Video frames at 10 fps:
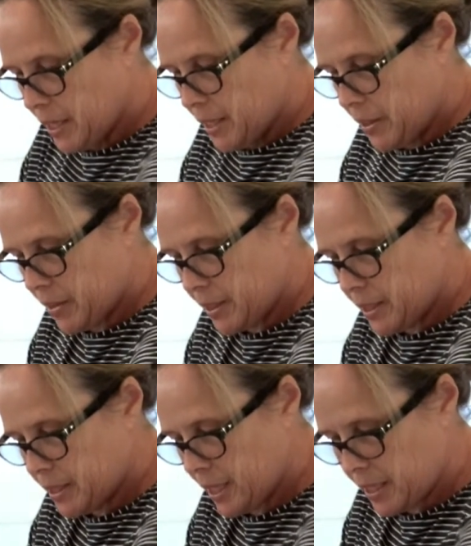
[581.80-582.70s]
you're going
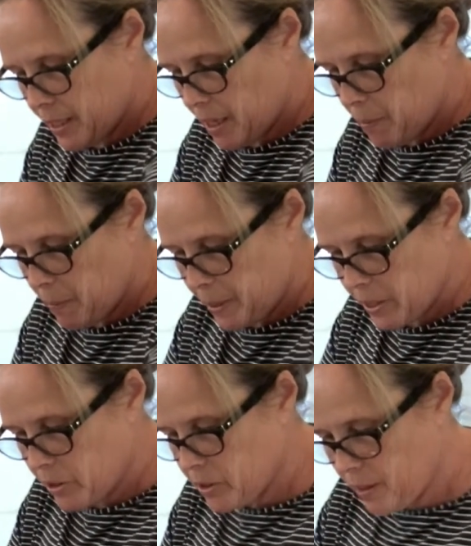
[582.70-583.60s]
to take a couple
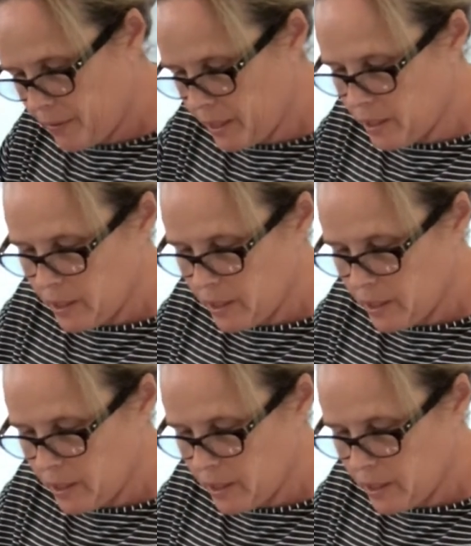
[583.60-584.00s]
pictures of it,